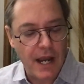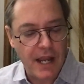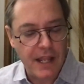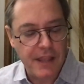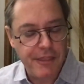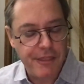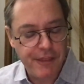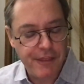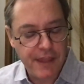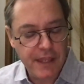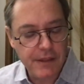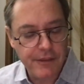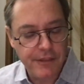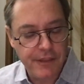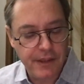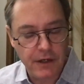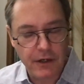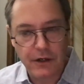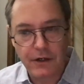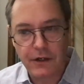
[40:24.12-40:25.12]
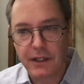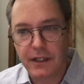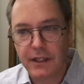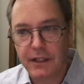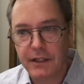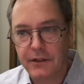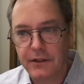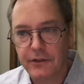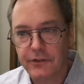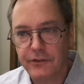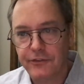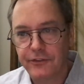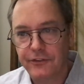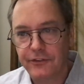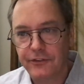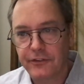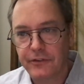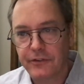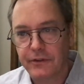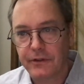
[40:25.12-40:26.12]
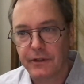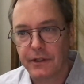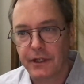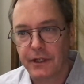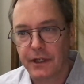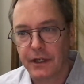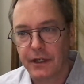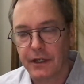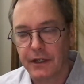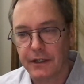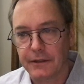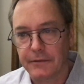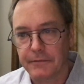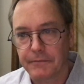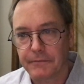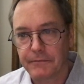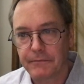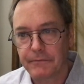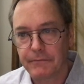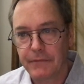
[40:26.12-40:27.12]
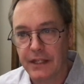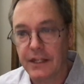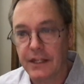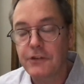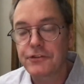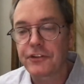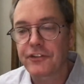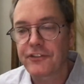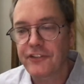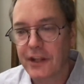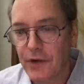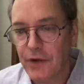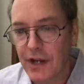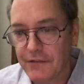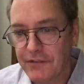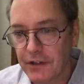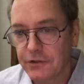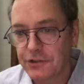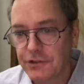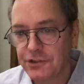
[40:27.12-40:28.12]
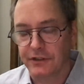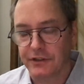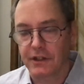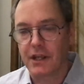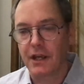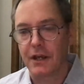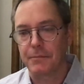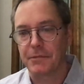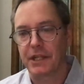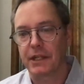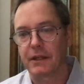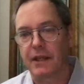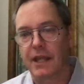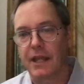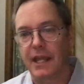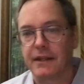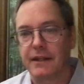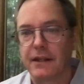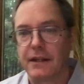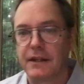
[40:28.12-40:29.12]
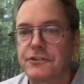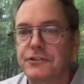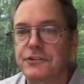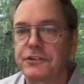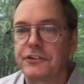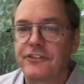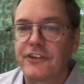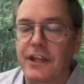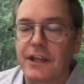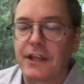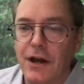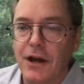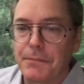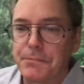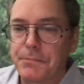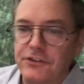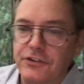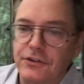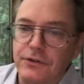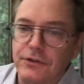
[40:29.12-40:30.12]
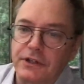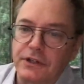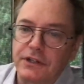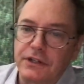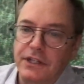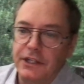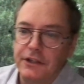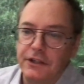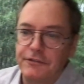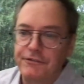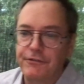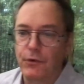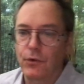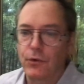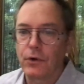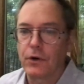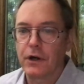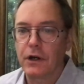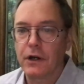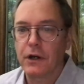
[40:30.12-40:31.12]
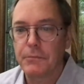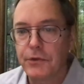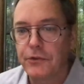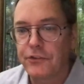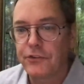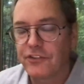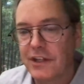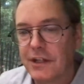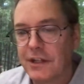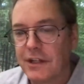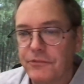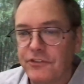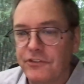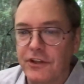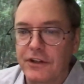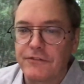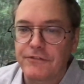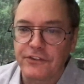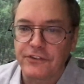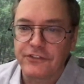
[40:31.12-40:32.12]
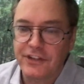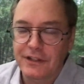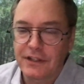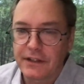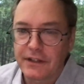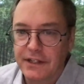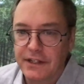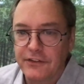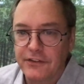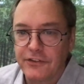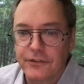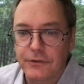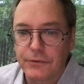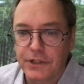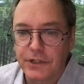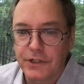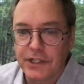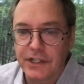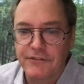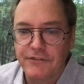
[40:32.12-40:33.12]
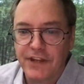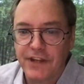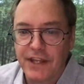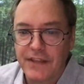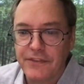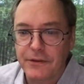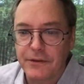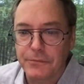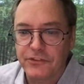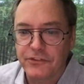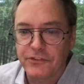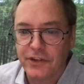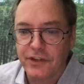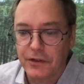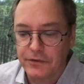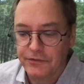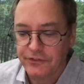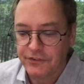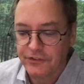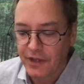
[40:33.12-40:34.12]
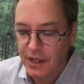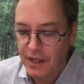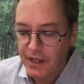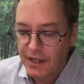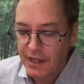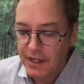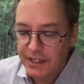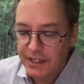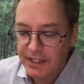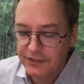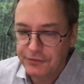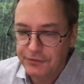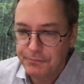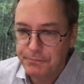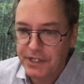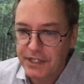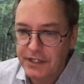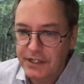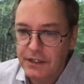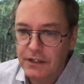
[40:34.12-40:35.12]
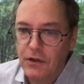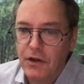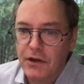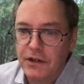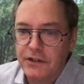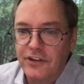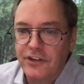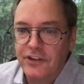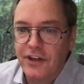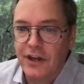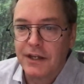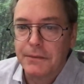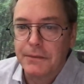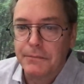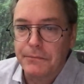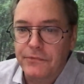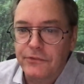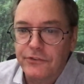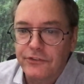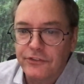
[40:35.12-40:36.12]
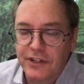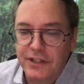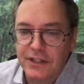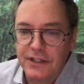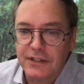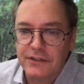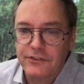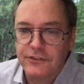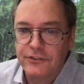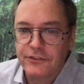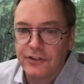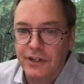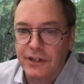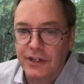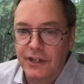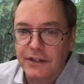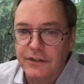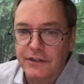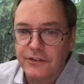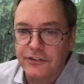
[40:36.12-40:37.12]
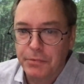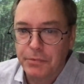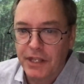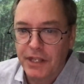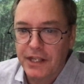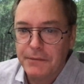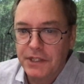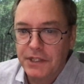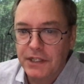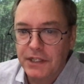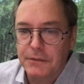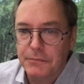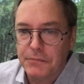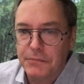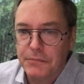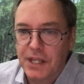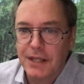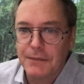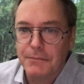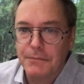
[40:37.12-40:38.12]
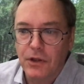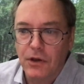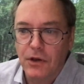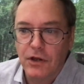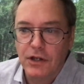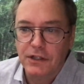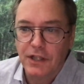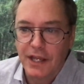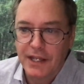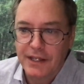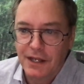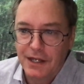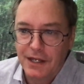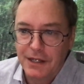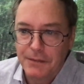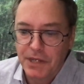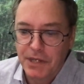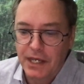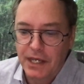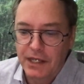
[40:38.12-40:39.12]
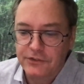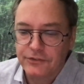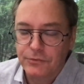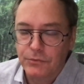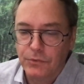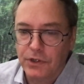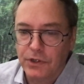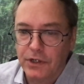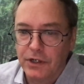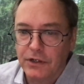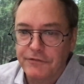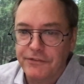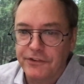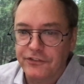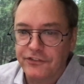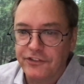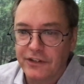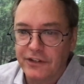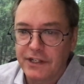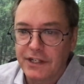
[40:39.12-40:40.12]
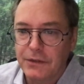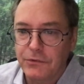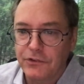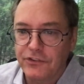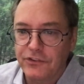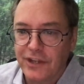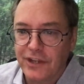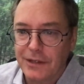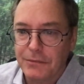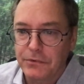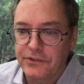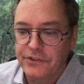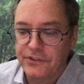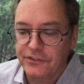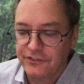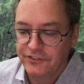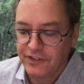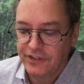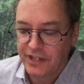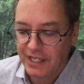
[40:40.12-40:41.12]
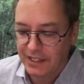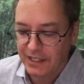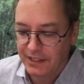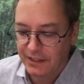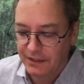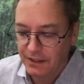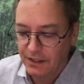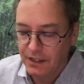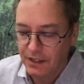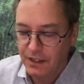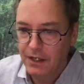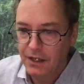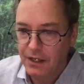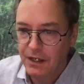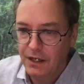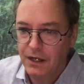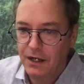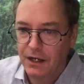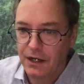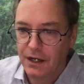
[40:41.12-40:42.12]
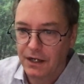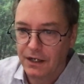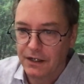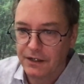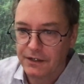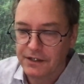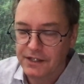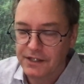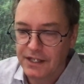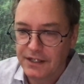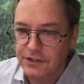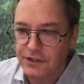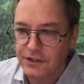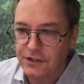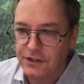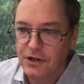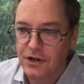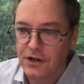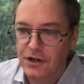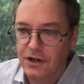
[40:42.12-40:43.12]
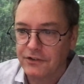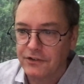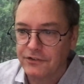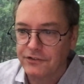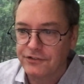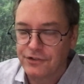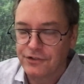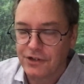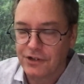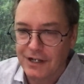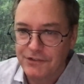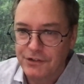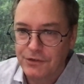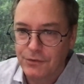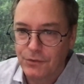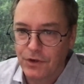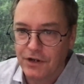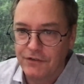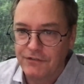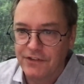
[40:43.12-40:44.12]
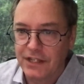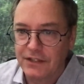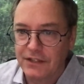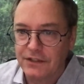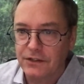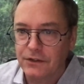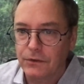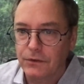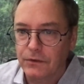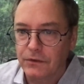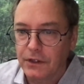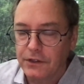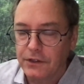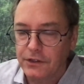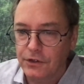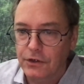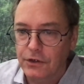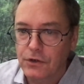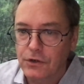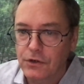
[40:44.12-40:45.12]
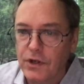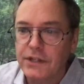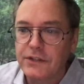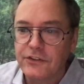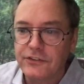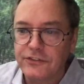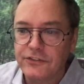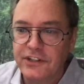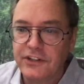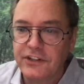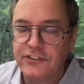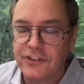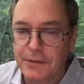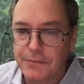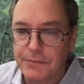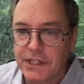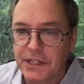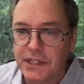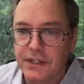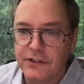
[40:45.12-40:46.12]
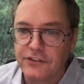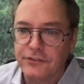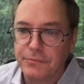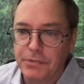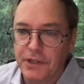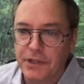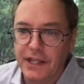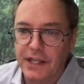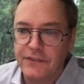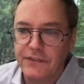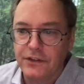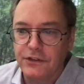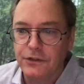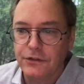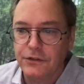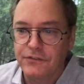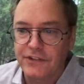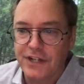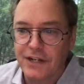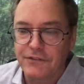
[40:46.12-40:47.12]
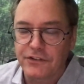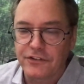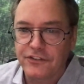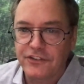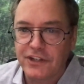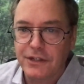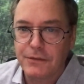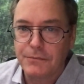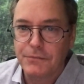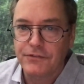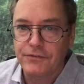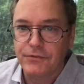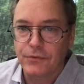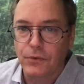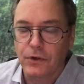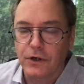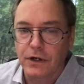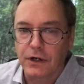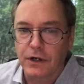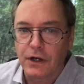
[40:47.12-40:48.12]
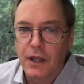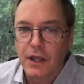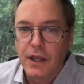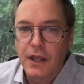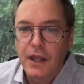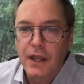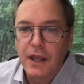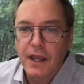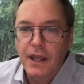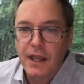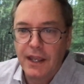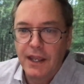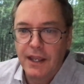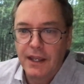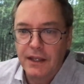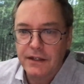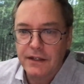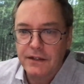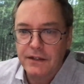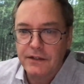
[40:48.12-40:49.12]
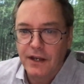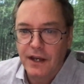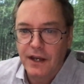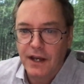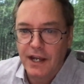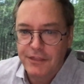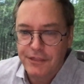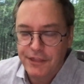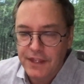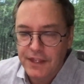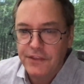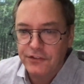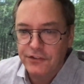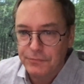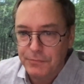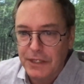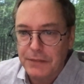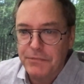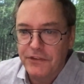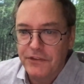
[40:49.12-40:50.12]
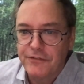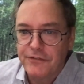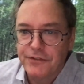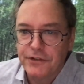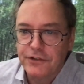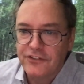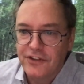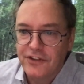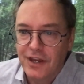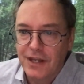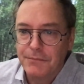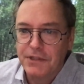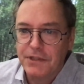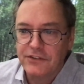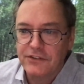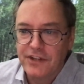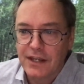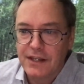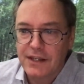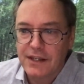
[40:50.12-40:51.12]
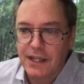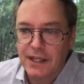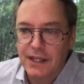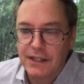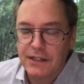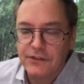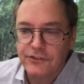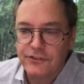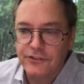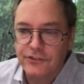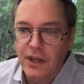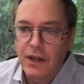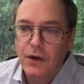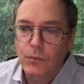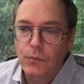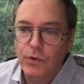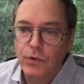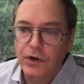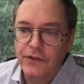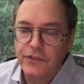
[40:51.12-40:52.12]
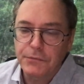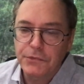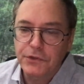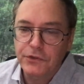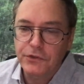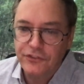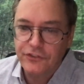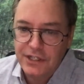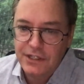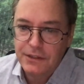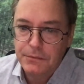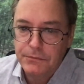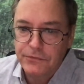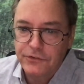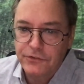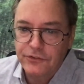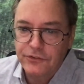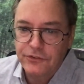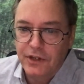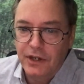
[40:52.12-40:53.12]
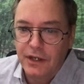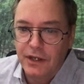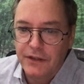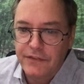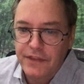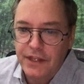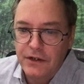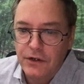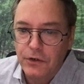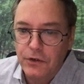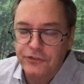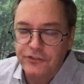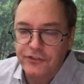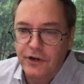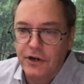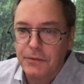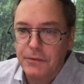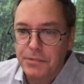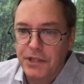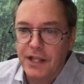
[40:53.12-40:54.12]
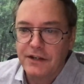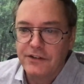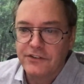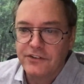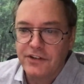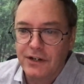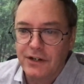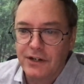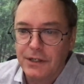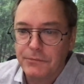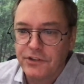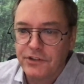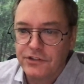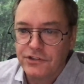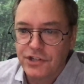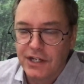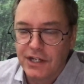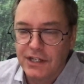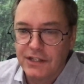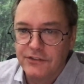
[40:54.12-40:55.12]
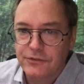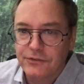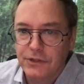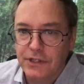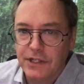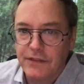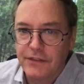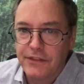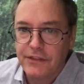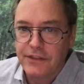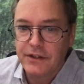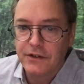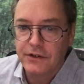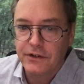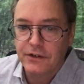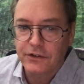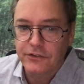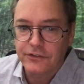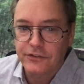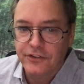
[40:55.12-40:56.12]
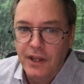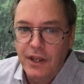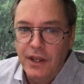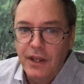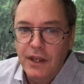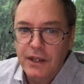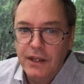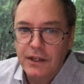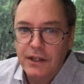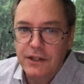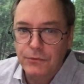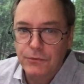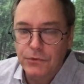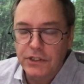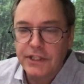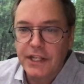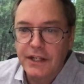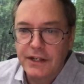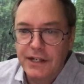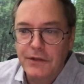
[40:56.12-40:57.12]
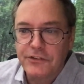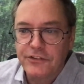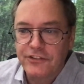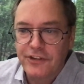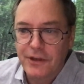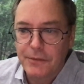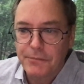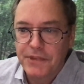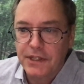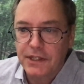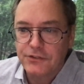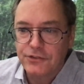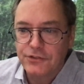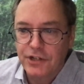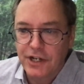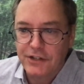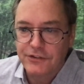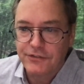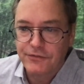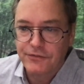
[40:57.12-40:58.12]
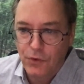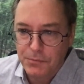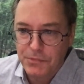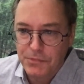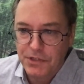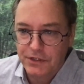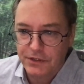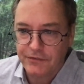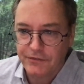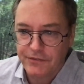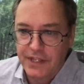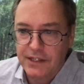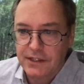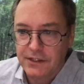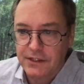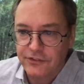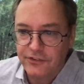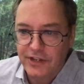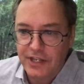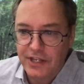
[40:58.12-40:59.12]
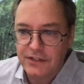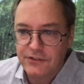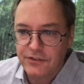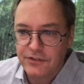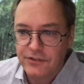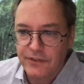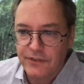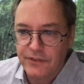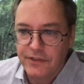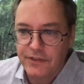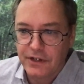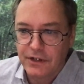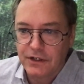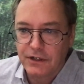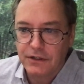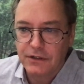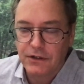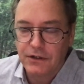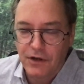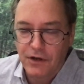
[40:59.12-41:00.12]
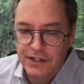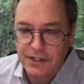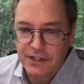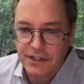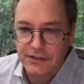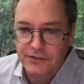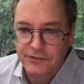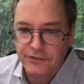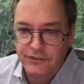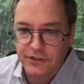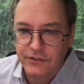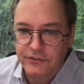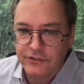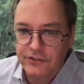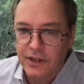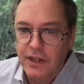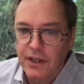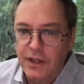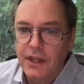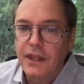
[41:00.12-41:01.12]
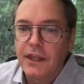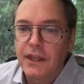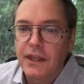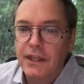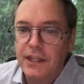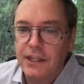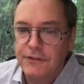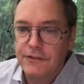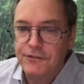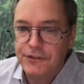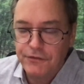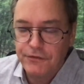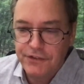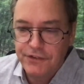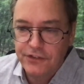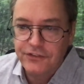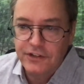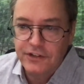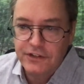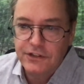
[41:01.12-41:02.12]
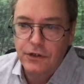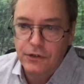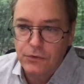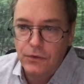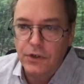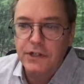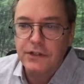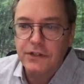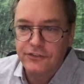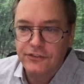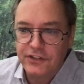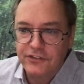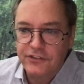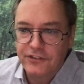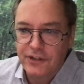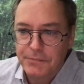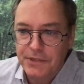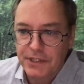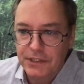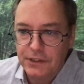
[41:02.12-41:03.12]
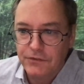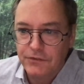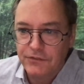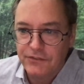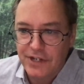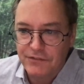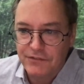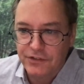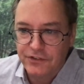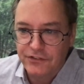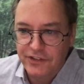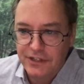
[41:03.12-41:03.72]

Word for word: I think there is uh, an interesting revolution coming and an interesting opportunity for museums and facilities to reinvent themselves. It's been a long time since uh, display medium came along like IMAX, where a facility was able to say, uh, get in your cars, drive to our venue. You're going to see something in display that you've never seen before. Yeah. And I think this may be the first time in decades where the museums uh, that host our planetariums and giant screen theaters can really announce something transformative. They can say to their audiences, if you visit, you're going to see something you've never